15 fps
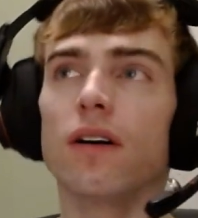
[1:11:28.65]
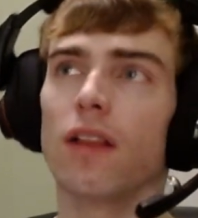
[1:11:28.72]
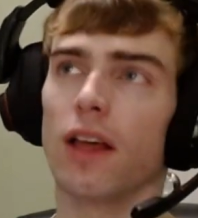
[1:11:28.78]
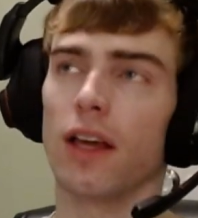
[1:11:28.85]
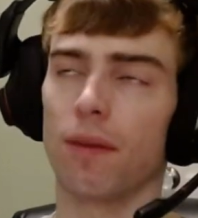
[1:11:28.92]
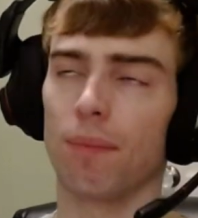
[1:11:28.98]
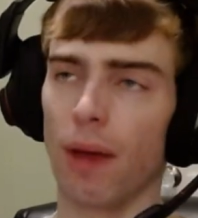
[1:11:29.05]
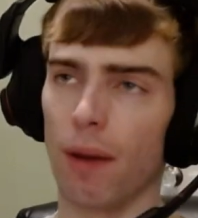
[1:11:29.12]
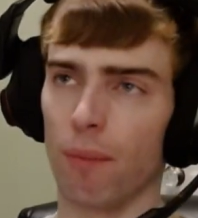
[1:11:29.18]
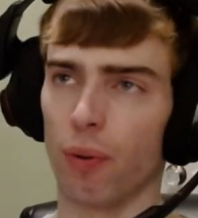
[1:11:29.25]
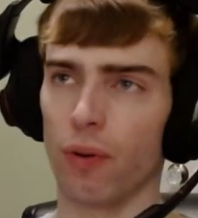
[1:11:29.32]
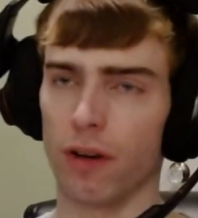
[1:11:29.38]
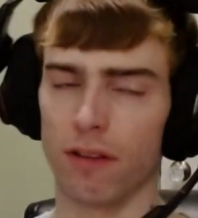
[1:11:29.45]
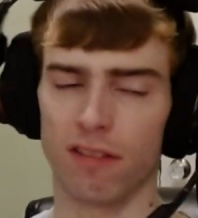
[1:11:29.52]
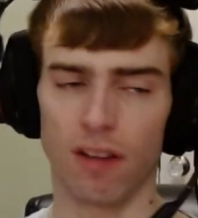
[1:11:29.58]
Like
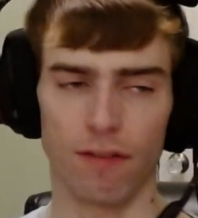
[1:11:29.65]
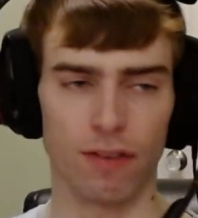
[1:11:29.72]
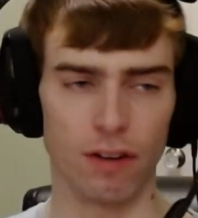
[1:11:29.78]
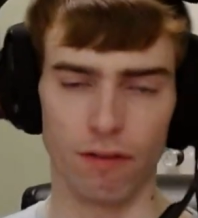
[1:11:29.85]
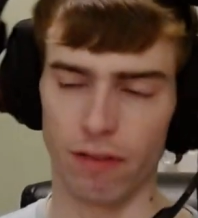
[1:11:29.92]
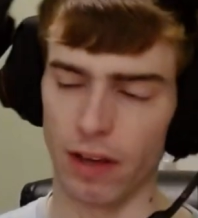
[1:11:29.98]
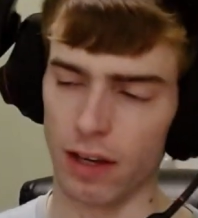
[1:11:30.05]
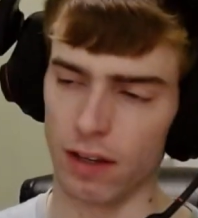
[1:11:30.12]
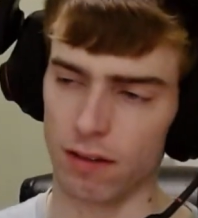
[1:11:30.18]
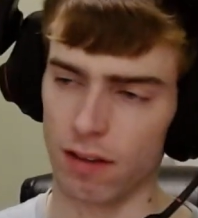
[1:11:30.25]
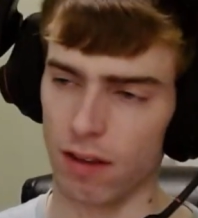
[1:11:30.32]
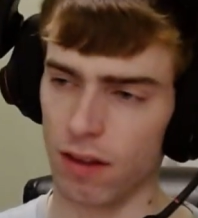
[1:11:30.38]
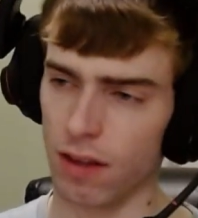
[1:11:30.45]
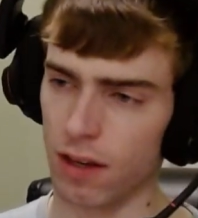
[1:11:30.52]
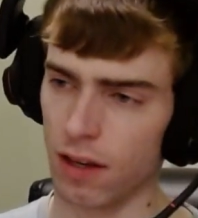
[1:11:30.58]
importing stuff into Vegas,
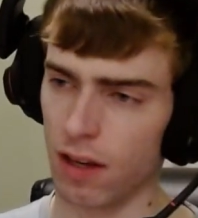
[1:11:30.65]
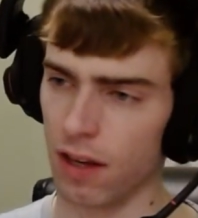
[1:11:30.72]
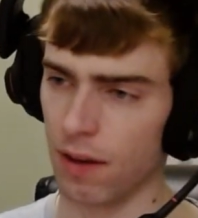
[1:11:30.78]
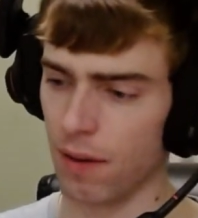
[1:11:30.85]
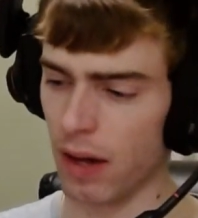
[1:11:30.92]
I think.